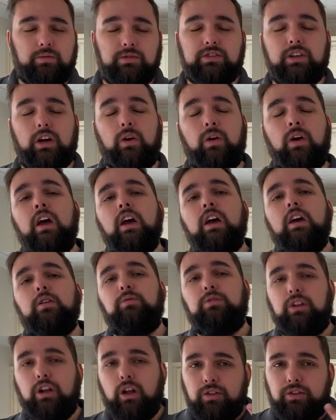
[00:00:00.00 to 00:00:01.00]
So,
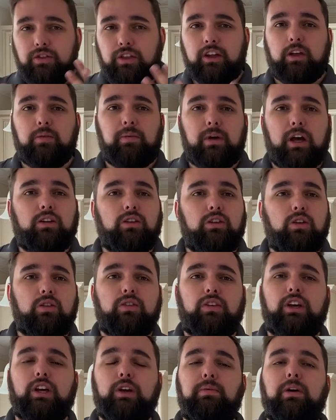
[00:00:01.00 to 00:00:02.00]
you know, think about you,
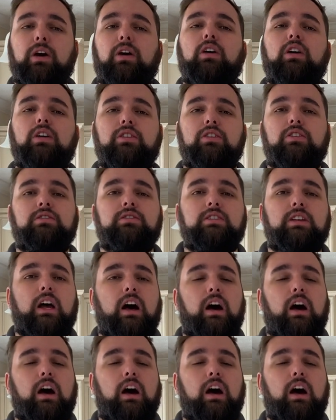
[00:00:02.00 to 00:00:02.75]
think about others.